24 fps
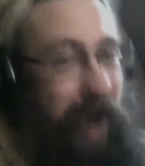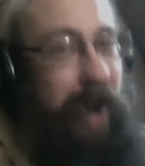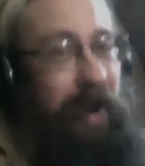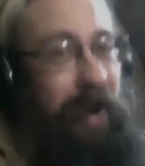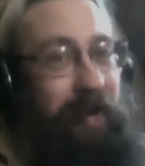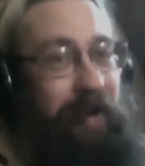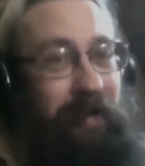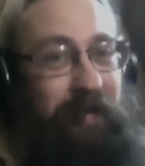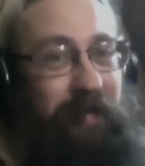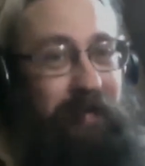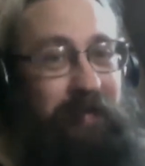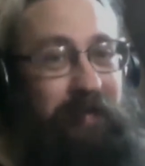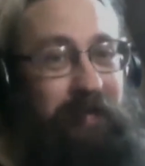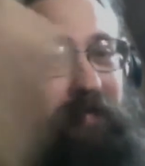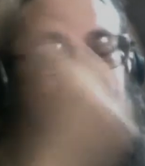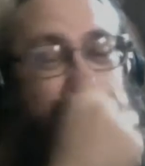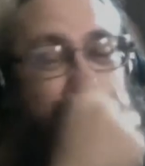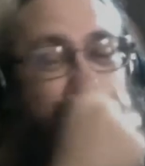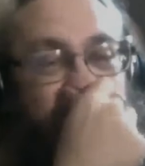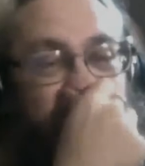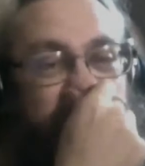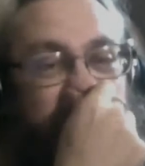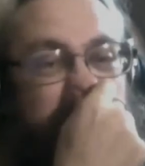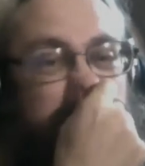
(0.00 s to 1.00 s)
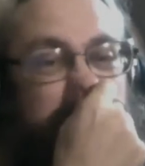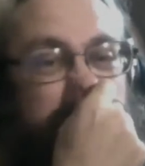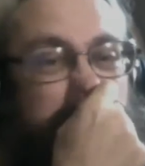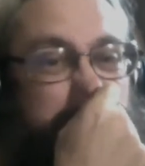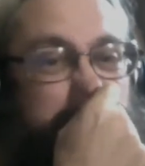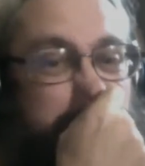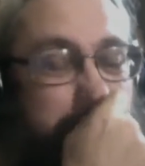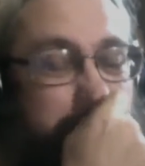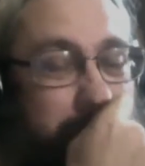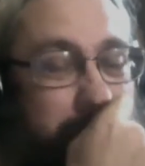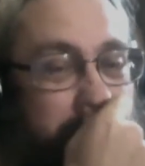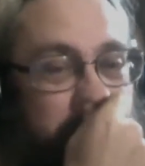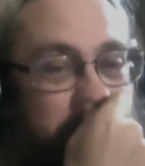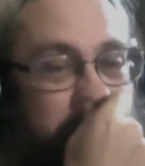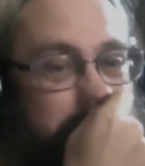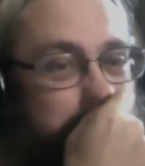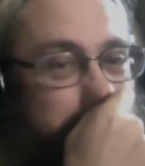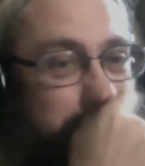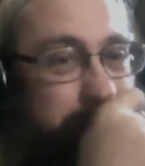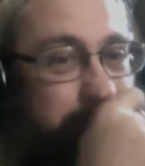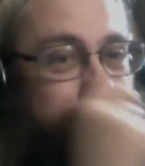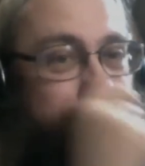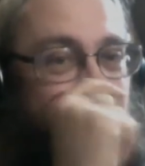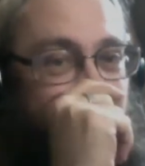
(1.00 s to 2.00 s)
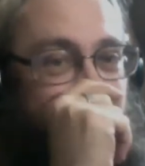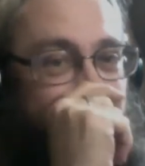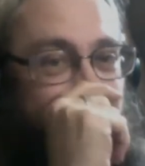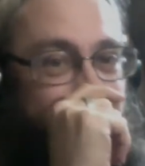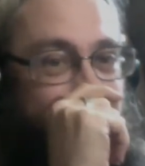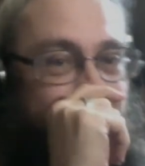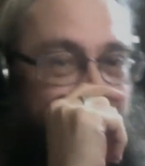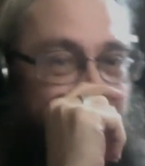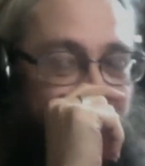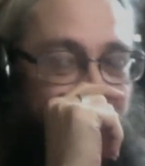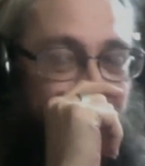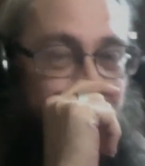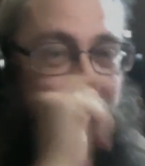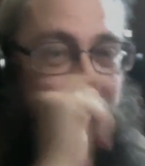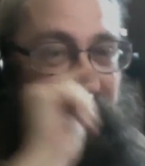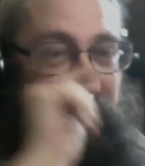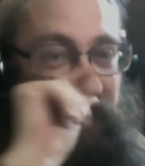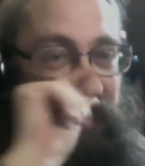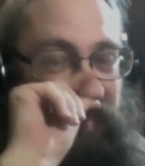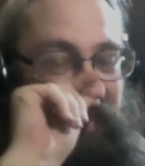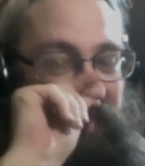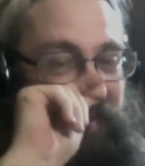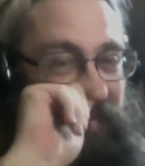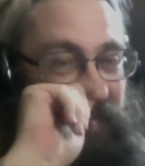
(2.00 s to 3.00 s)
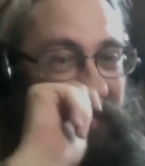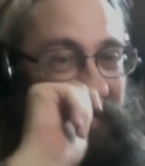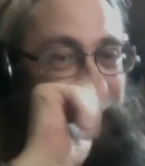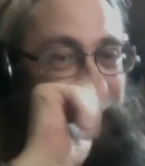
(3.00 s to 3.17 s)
and you don't want to do it, just whisper the words jury